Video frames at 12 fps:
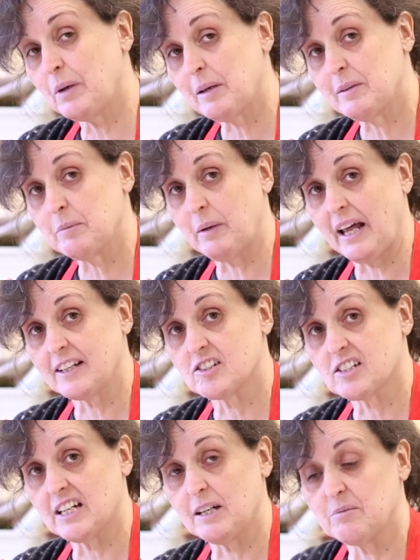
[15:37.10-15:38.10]
maybe black
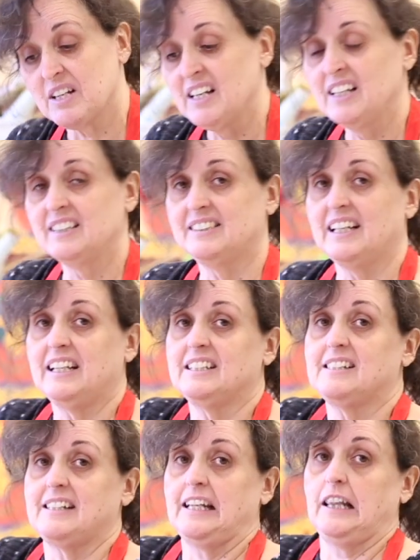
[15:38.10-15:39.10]
stripes.
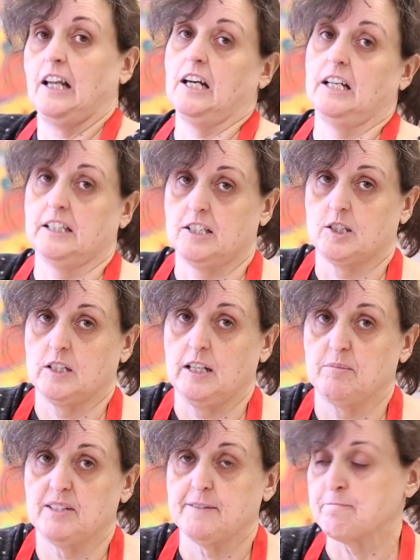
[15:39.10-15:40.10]
That is a lot of
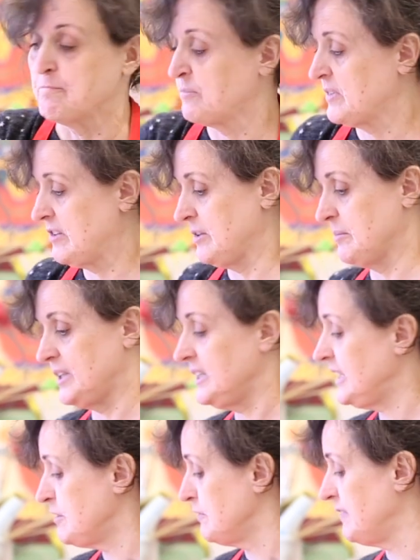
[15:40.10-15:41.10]
stripes. So I'm going
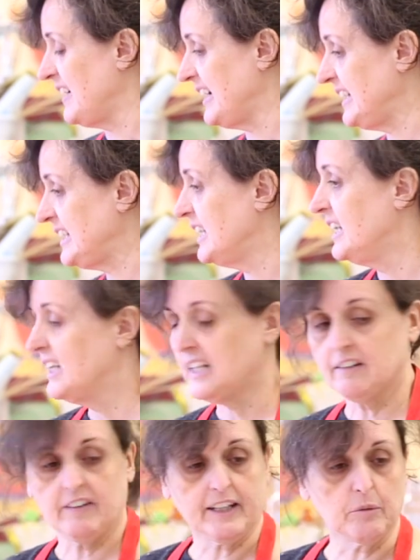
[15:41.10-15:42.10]
to need to find
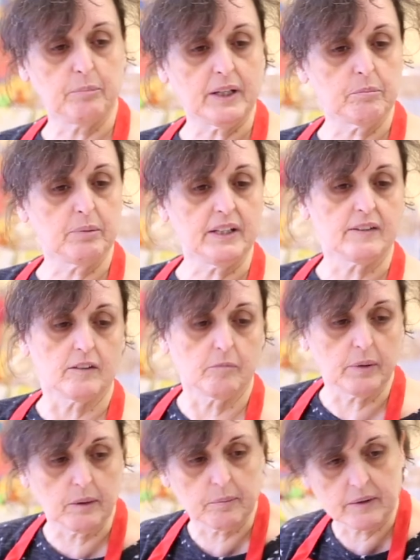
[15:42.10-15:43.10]
kind of like a big piece of
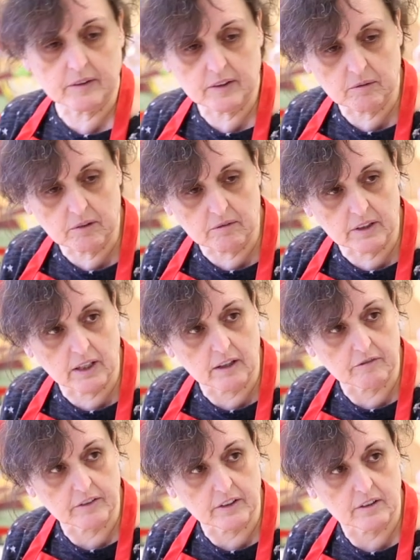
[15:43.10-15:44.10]
paper and see what we
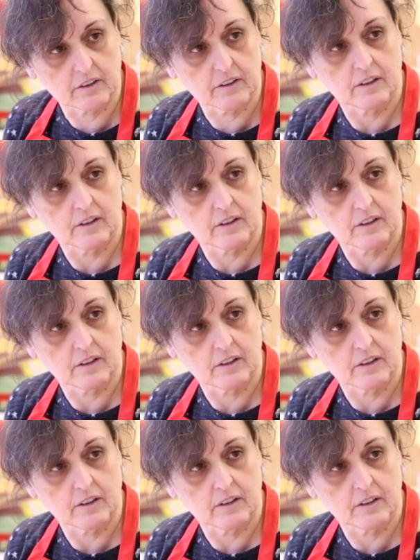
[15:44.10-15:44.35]
have here.